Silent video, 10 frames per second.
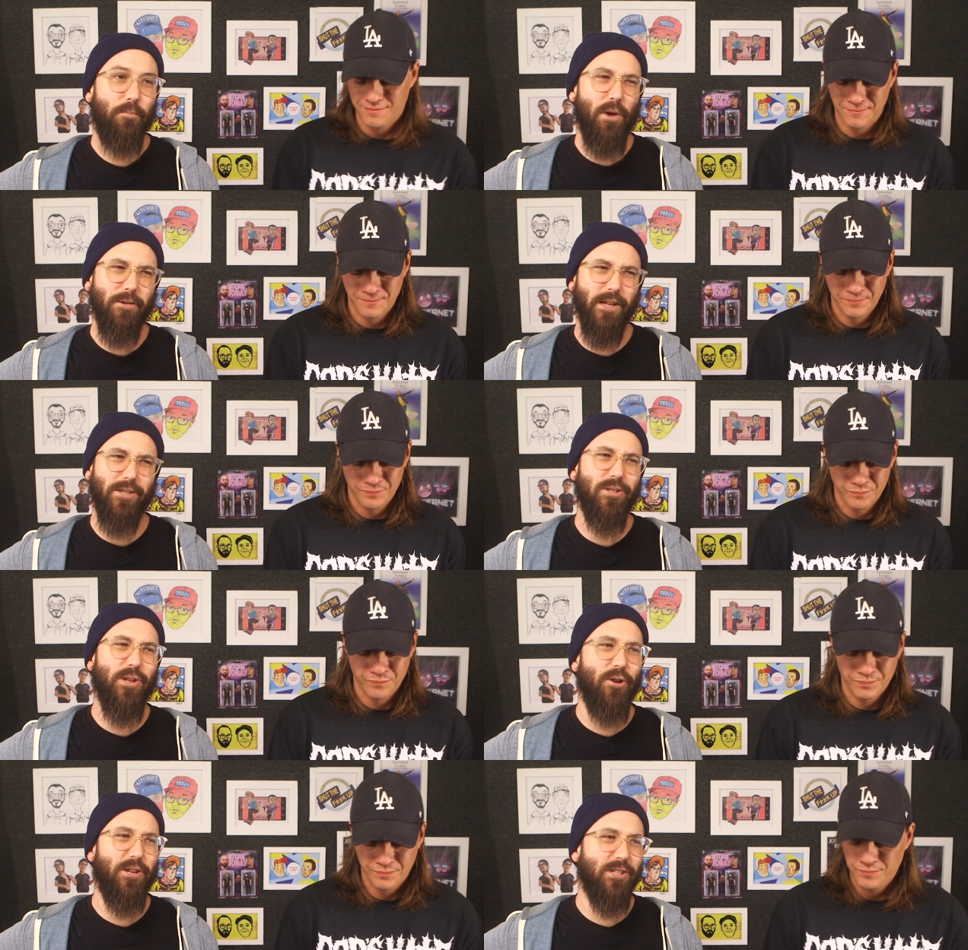Speaker 1: protesters
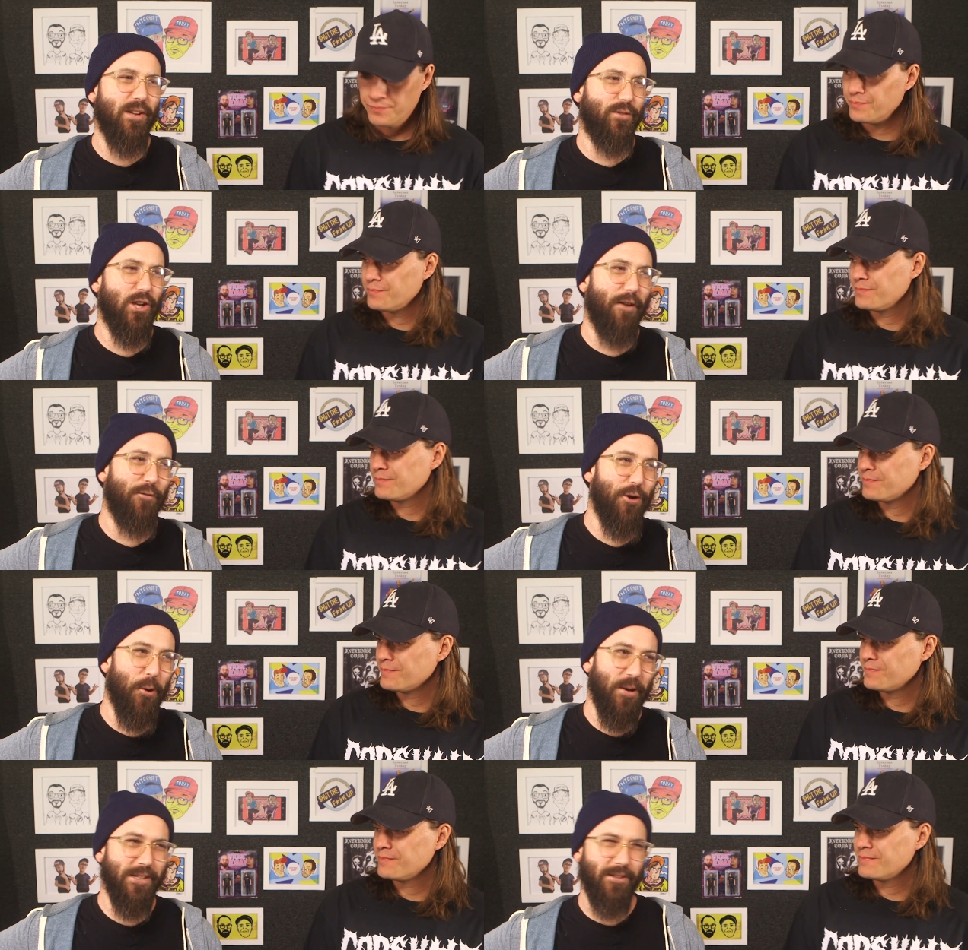don't just get shot for no
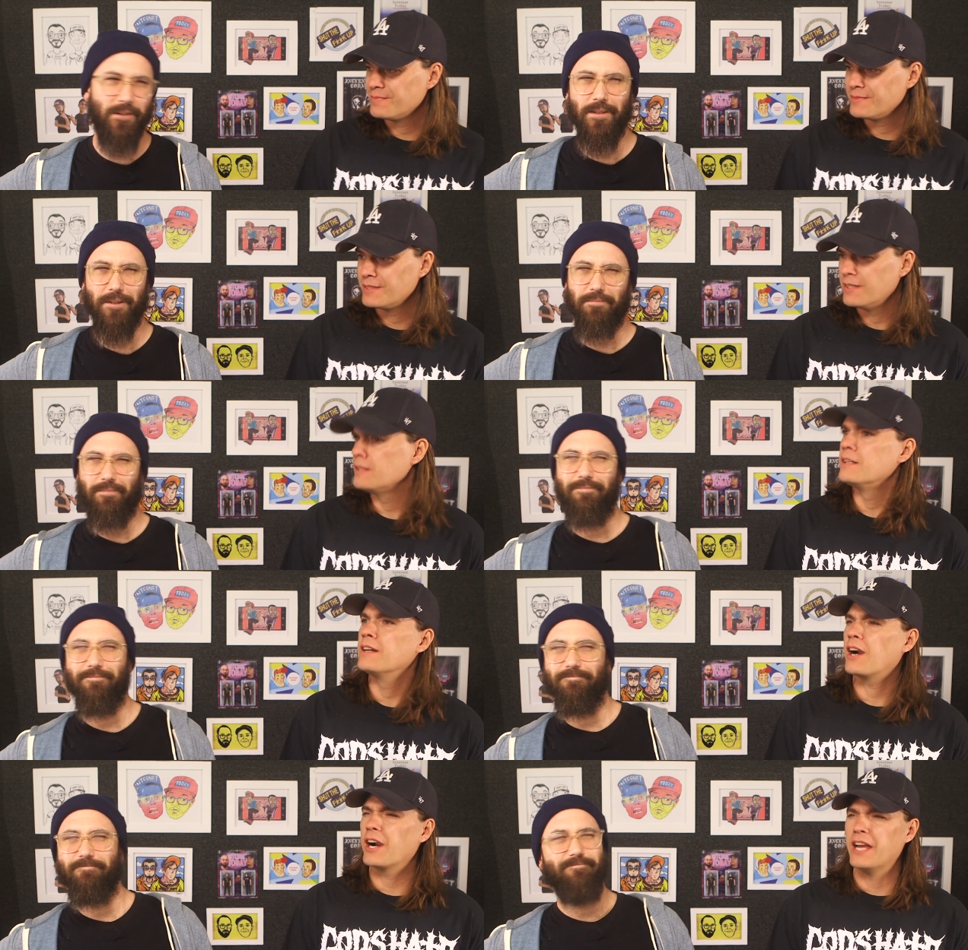reason. It's like,
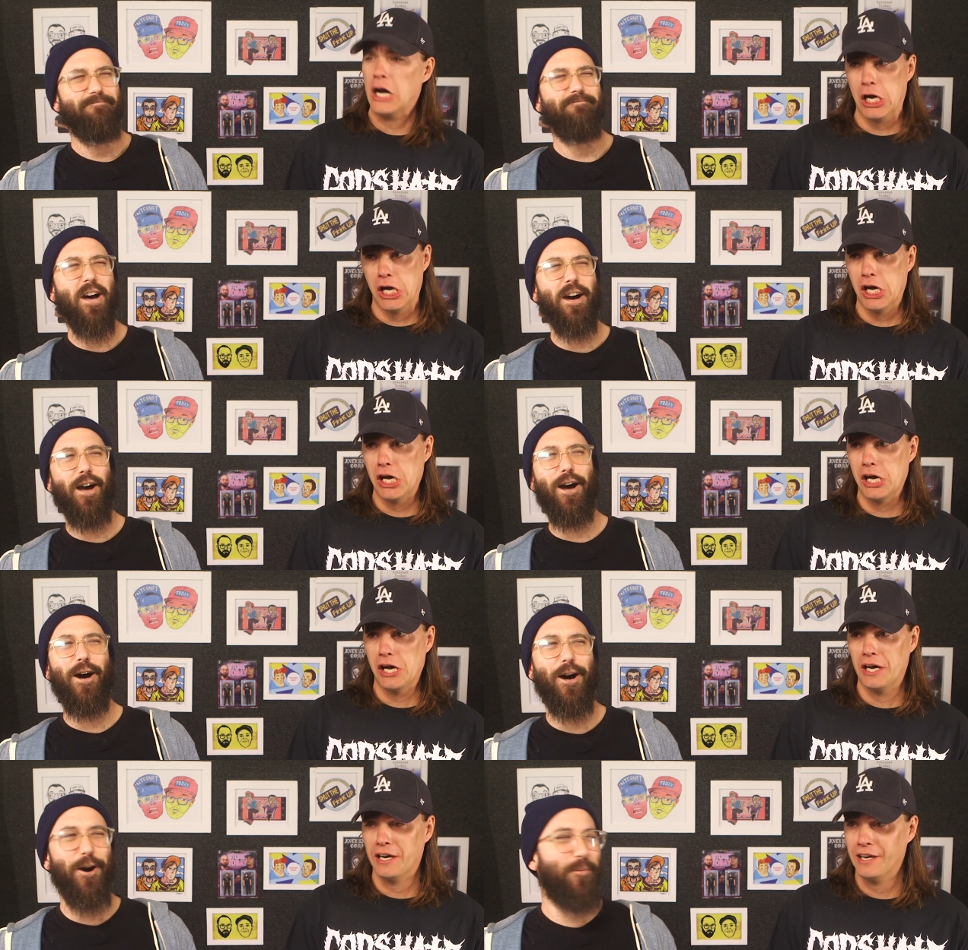
Speaker 2: um,
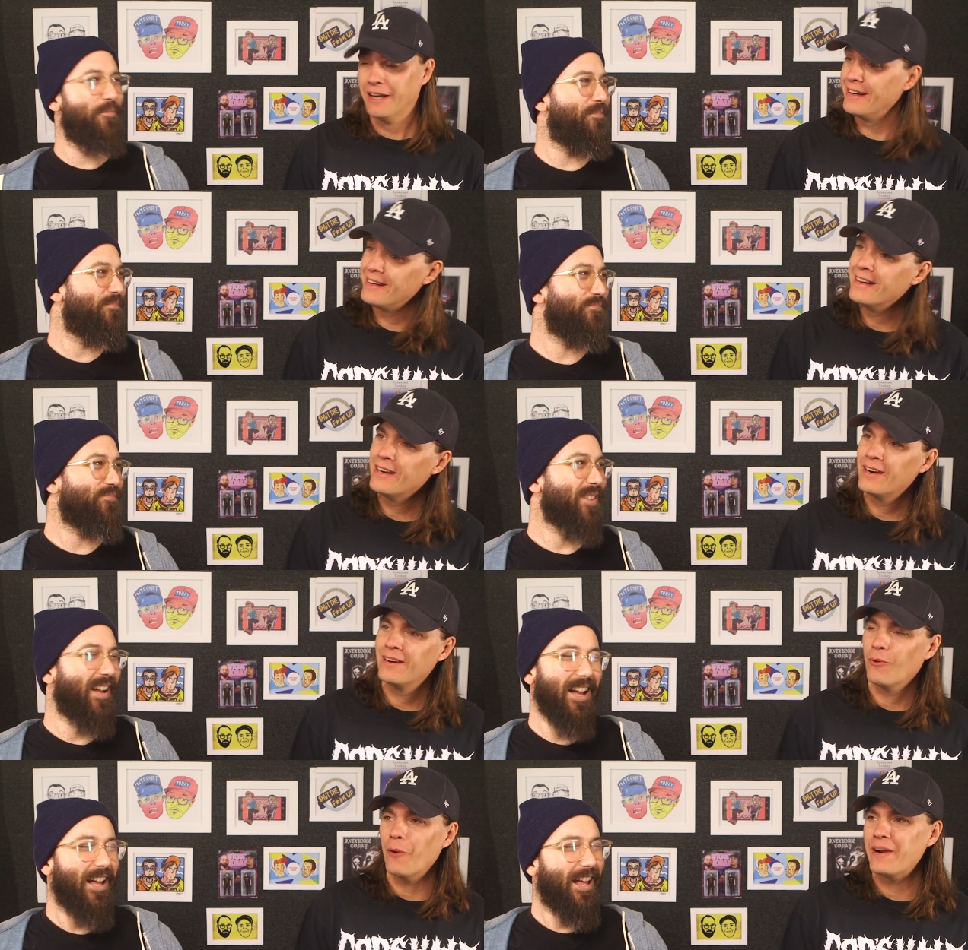uh, um,
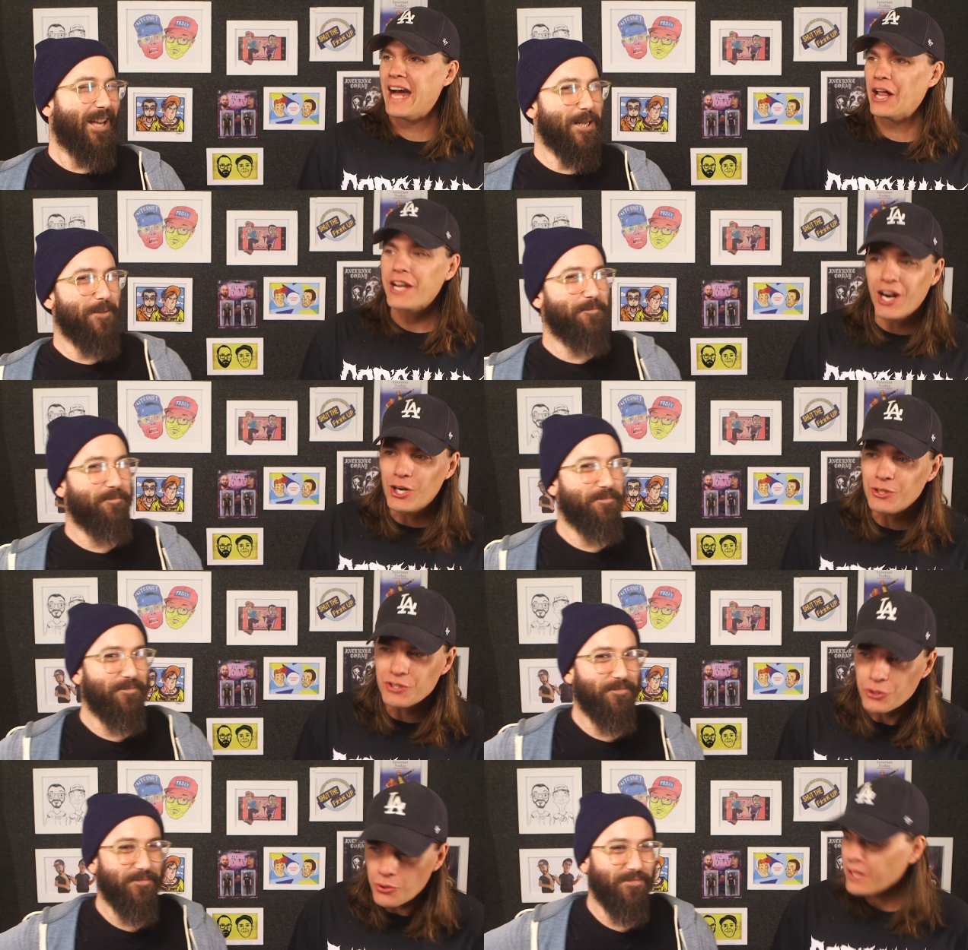what reality are
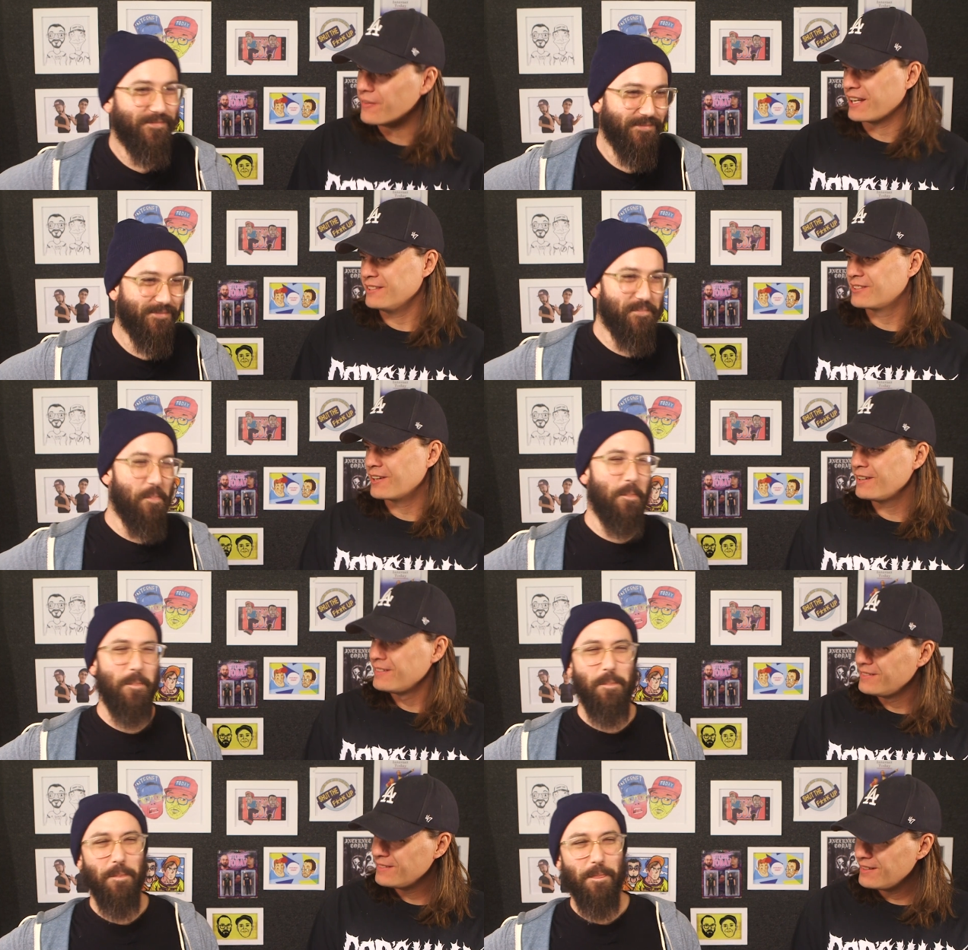you living in, sir?
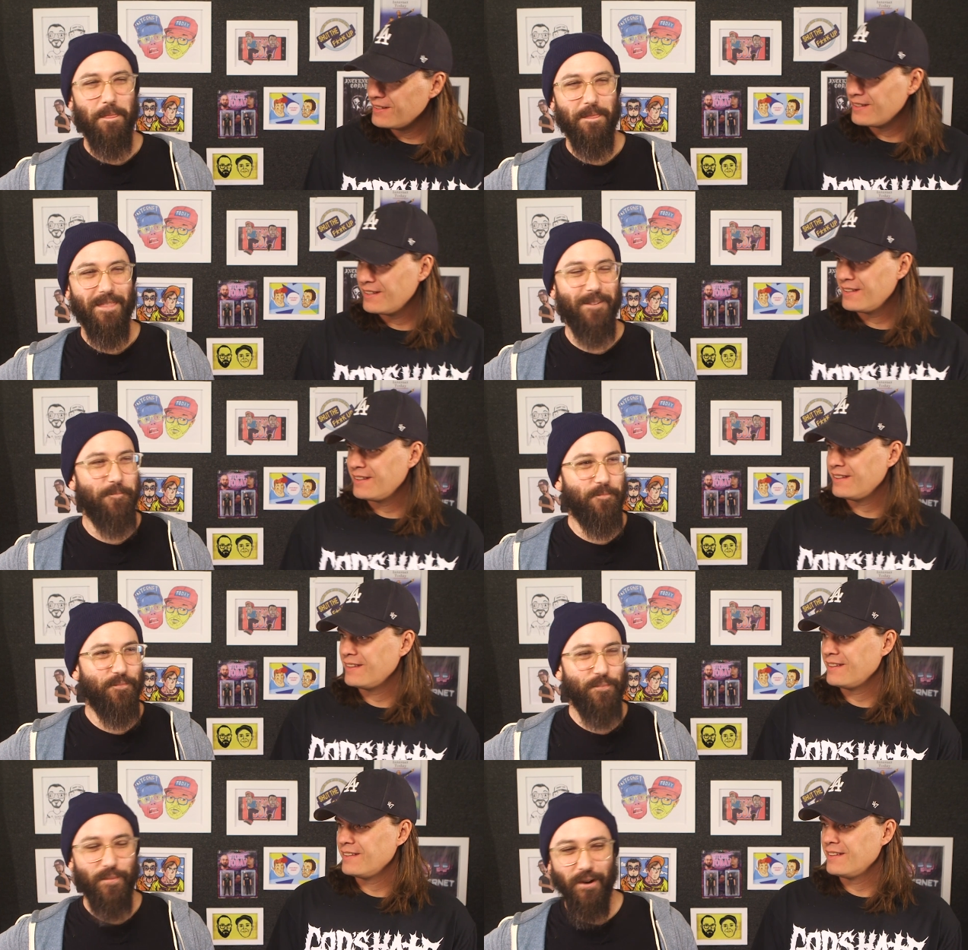
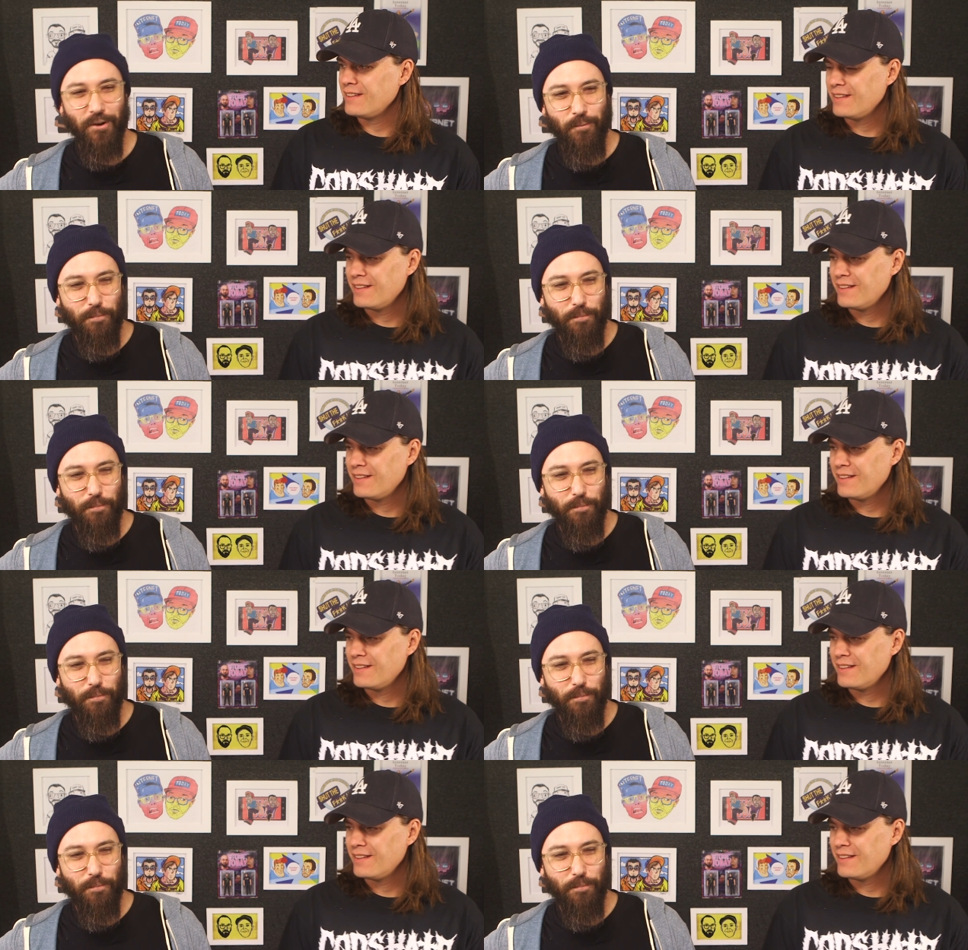Are you